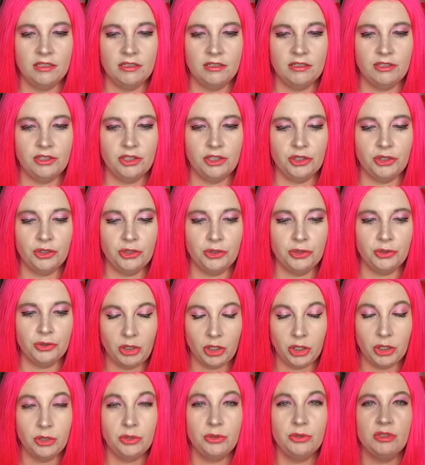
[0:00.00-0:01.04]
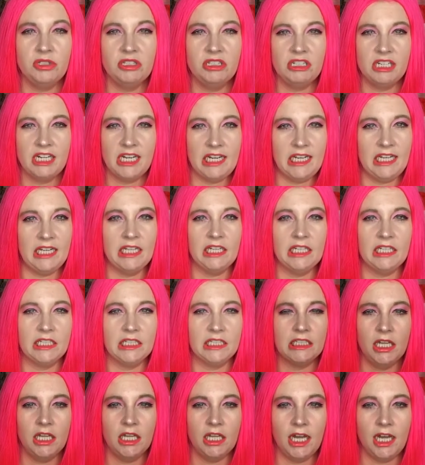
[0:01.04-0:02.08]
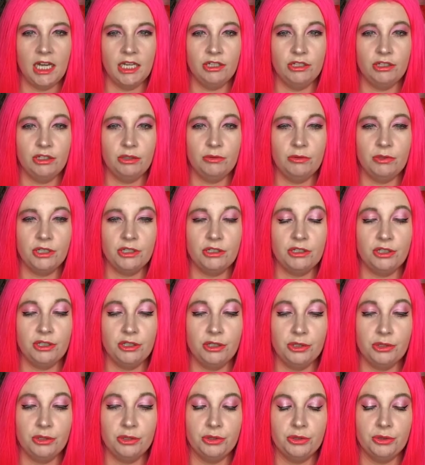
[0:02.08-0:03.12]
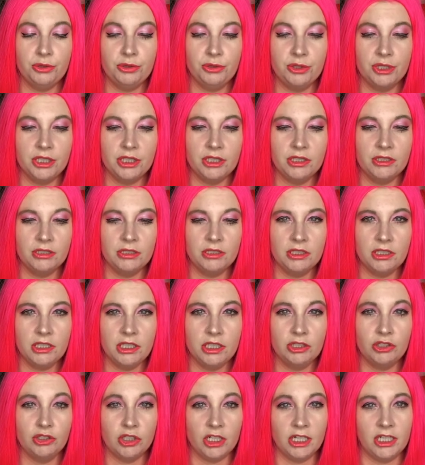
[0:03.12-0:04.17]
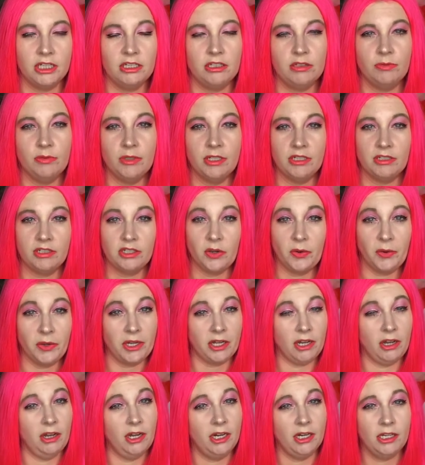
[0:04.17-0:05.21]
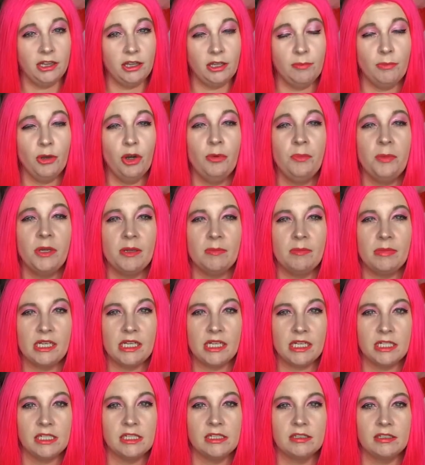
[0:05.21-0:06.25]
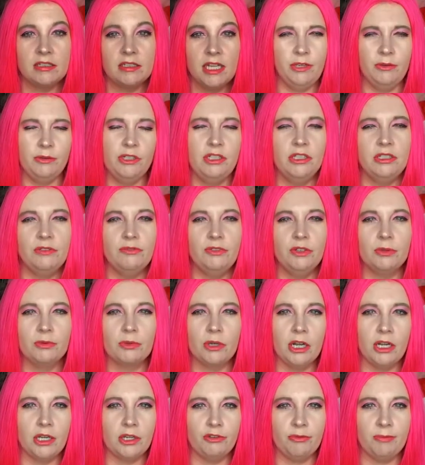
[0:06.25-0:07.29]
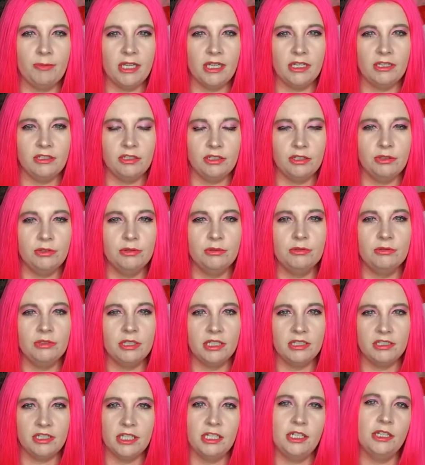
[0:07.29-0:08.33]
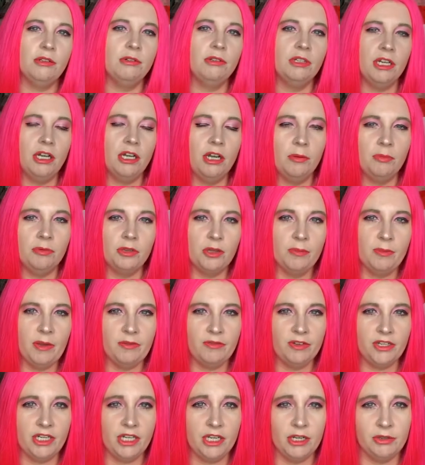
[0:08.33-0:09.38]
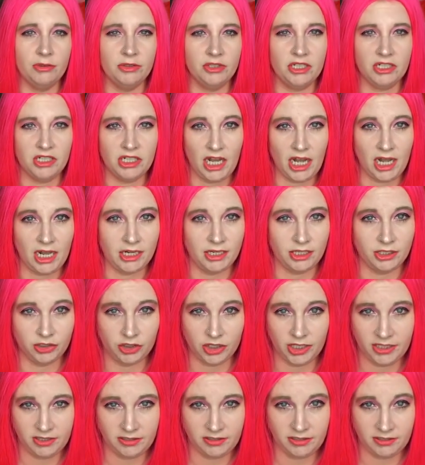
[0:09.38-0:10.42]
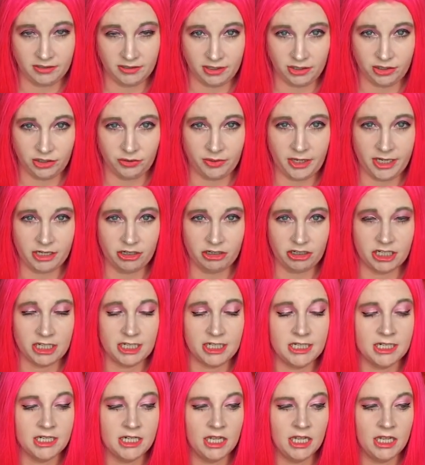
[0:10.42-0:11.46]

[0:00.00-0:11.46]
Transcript: to post, and I do want to address what is going on at the moment because it would just feel wrong of me to continue to upload my videos and not address the situation.